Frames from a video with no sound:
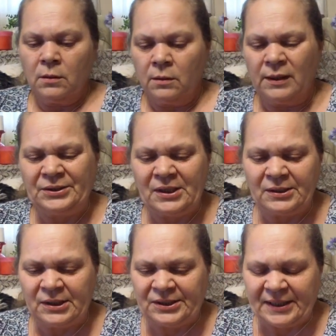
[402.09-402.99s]
This is a
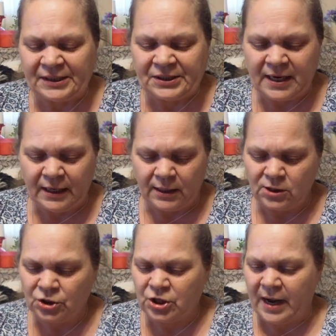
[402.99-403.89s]

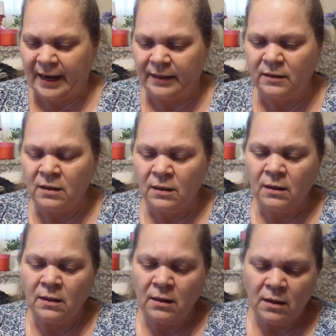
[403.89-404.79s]
16-inch chain.
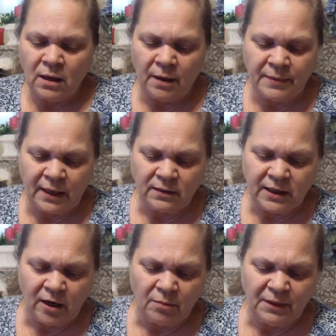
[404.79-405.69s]
I'm not
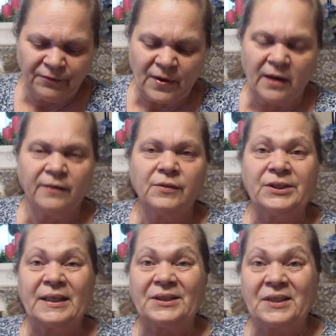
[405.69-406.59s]
terribly fond of the
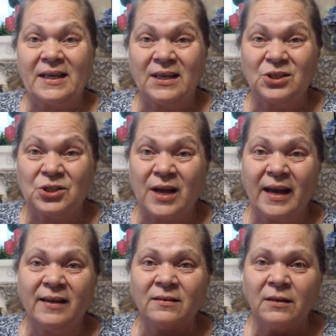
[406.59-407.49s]
16-inch
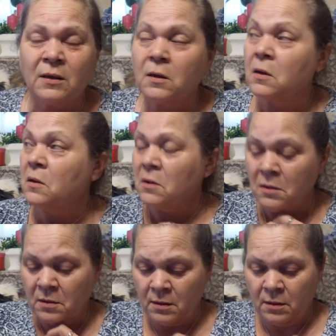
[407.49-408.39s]
chain.
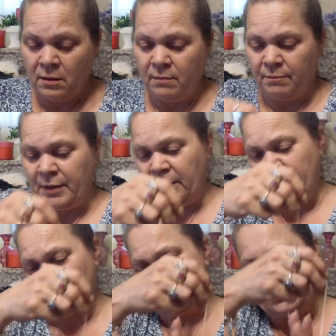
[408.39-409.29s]
But
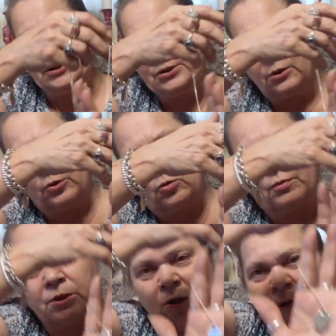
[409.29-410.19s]
it's just a little
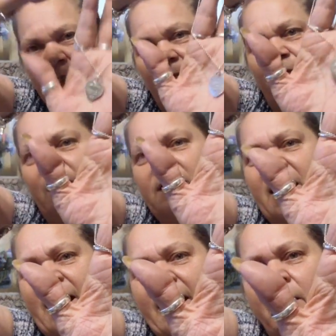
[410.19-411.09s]
return to Tiffany
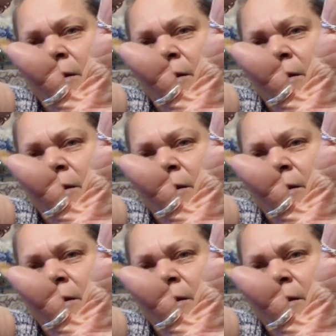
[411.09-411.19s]
tag.